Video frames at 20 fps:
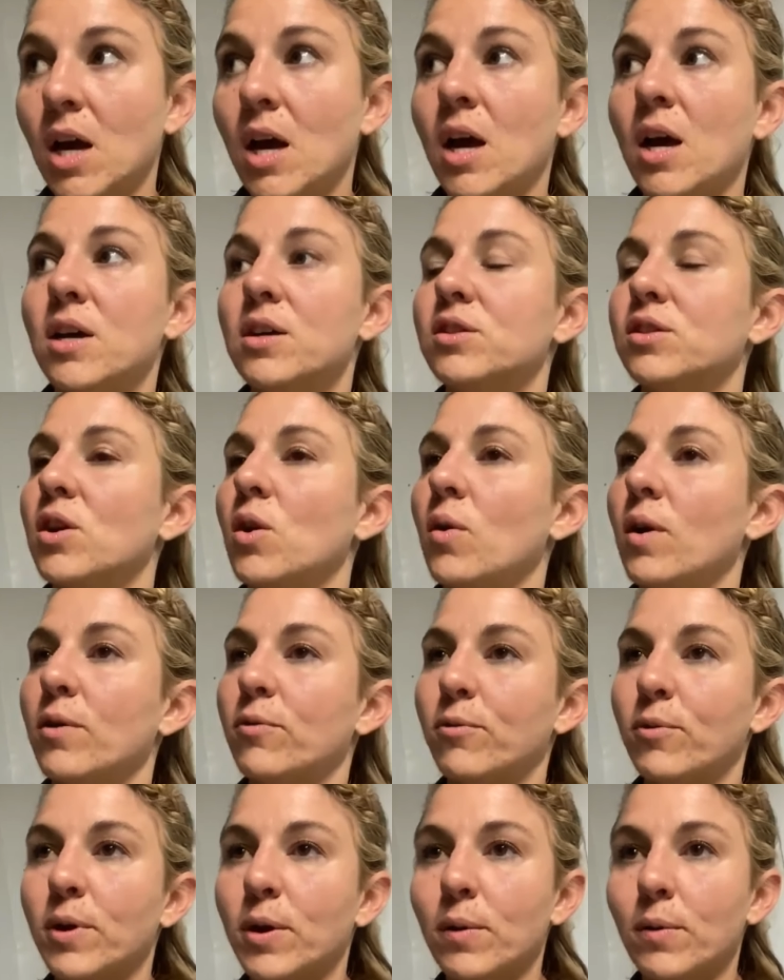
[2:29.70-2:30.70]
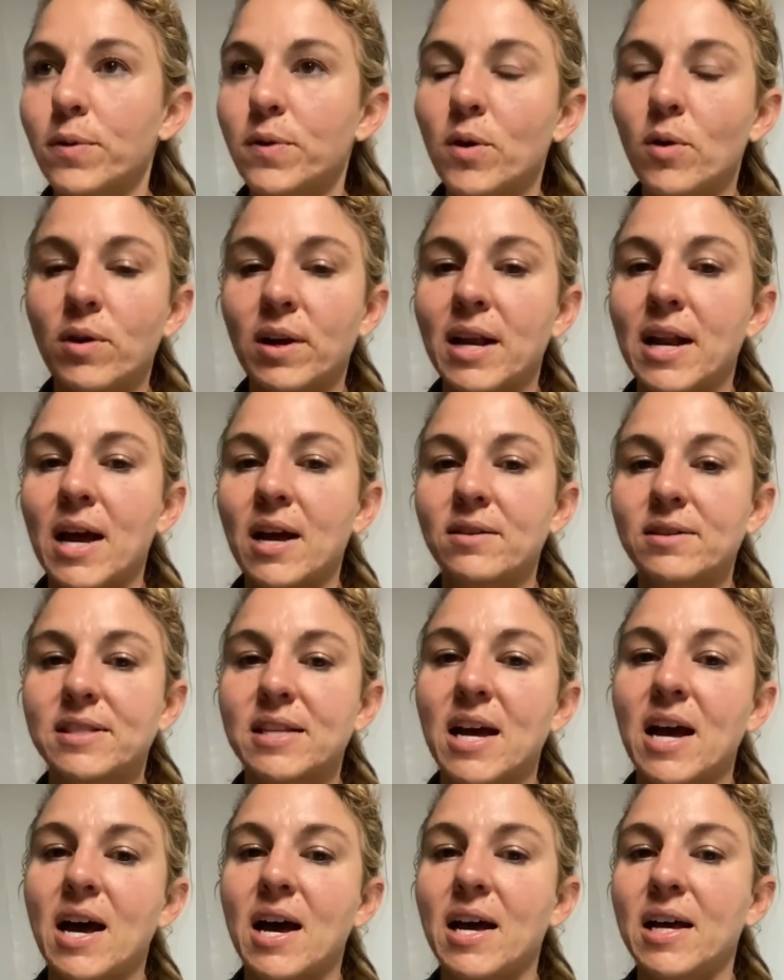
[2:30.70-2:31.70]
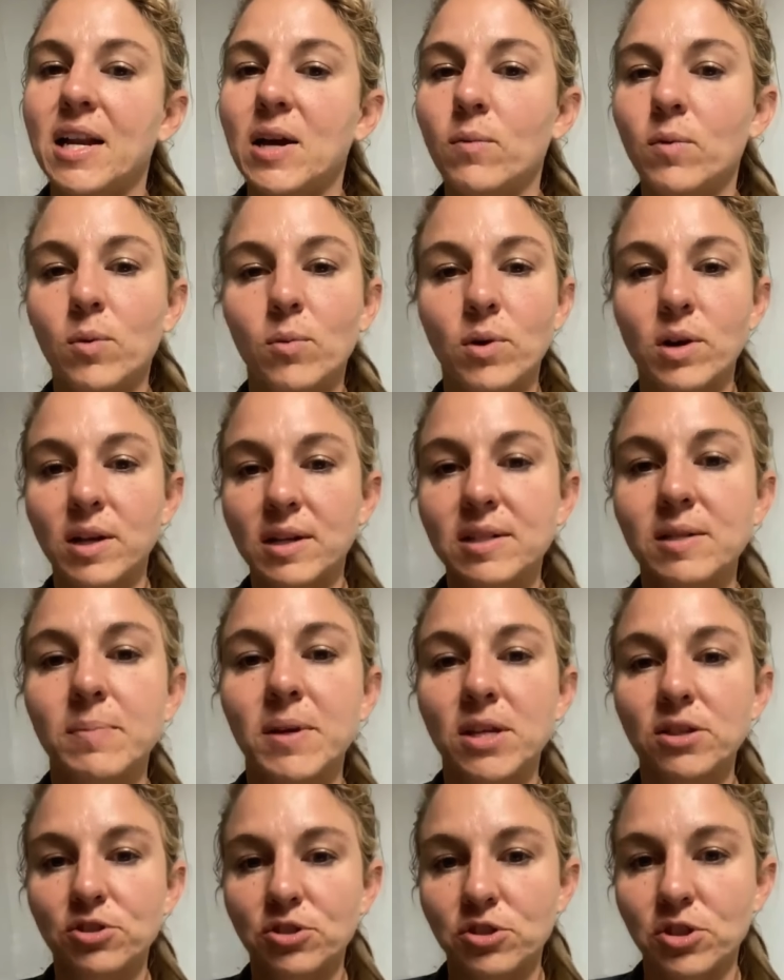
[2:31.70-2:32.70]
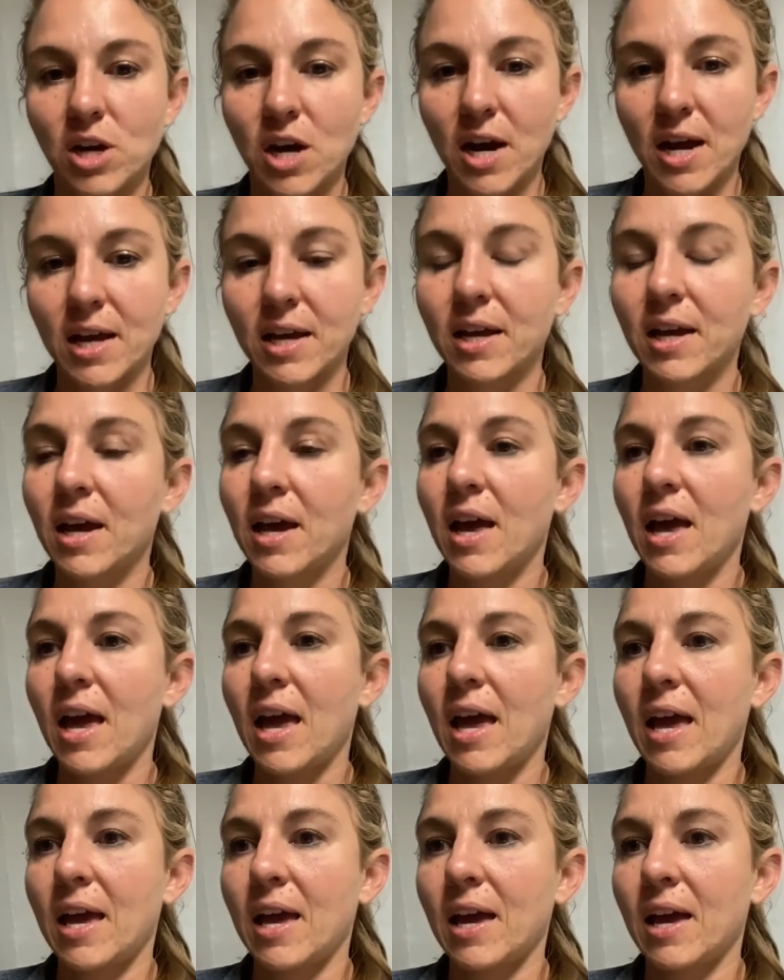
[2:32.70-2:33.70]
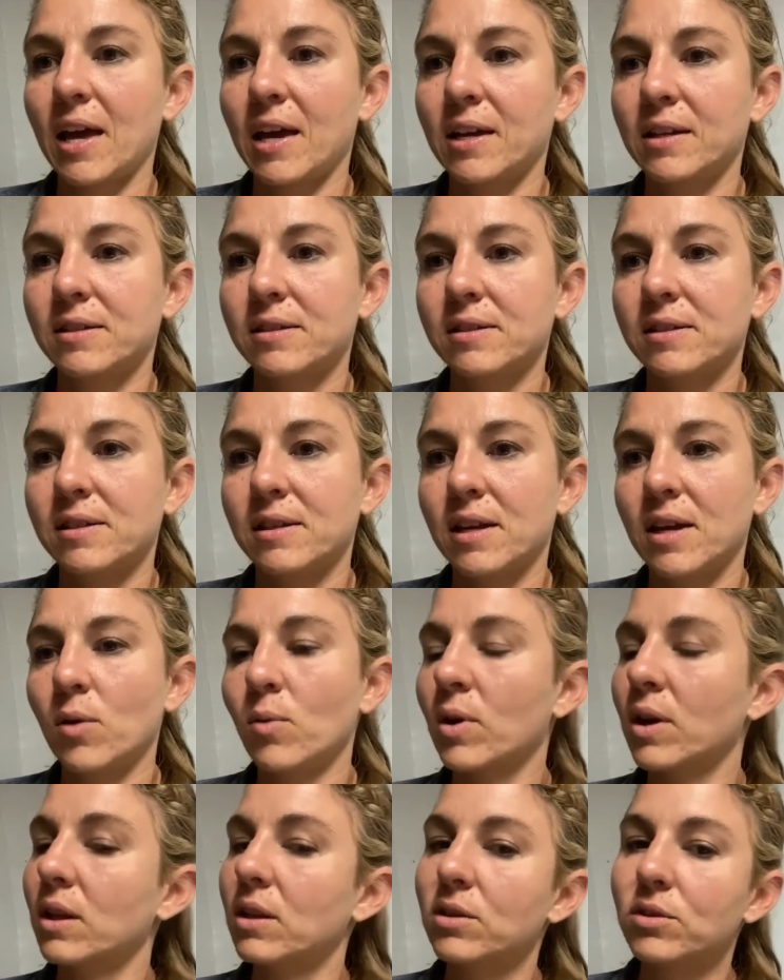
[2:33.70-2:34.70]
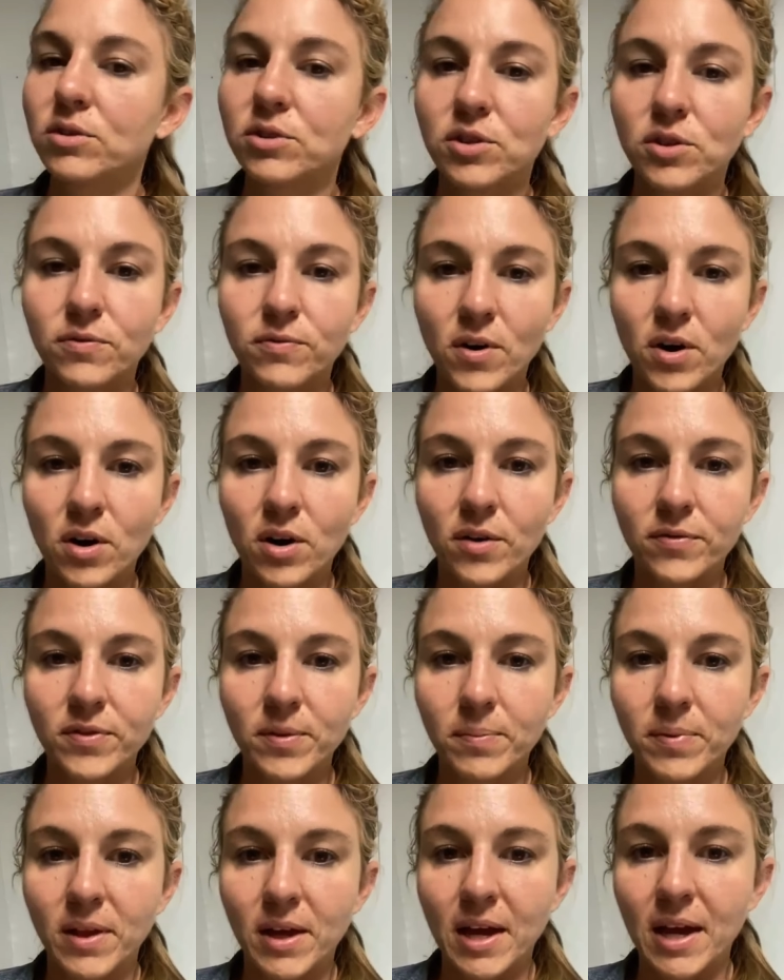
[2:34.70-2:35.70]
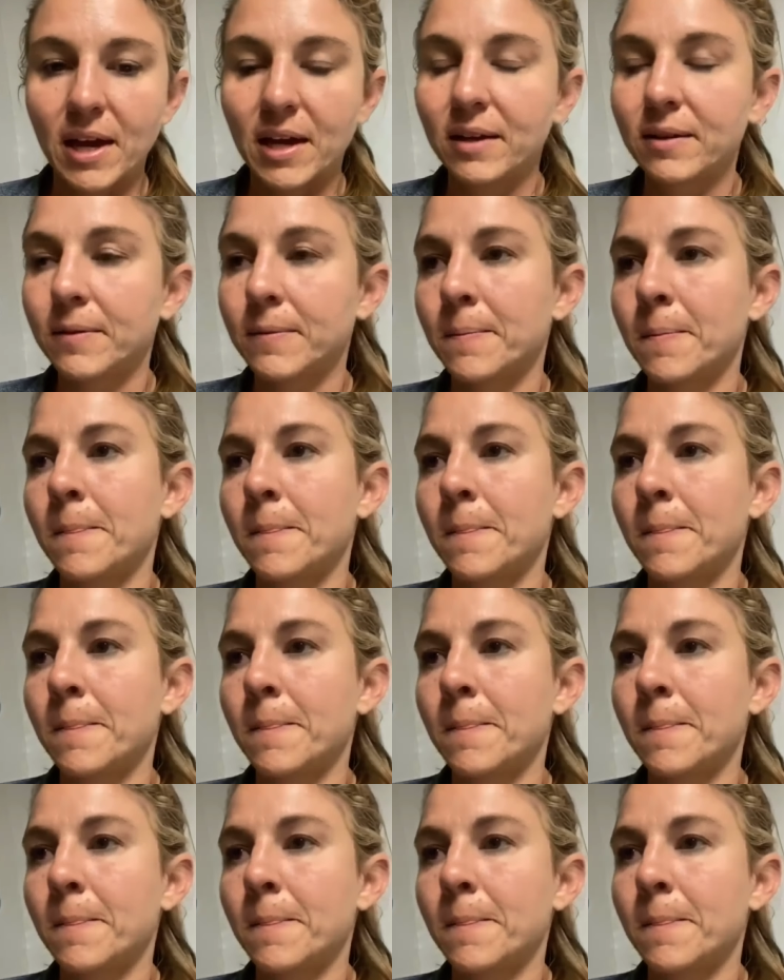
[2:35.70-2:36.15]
So if we were throwing it outside and we wanted it to be a strike and it went a little too far off the plate,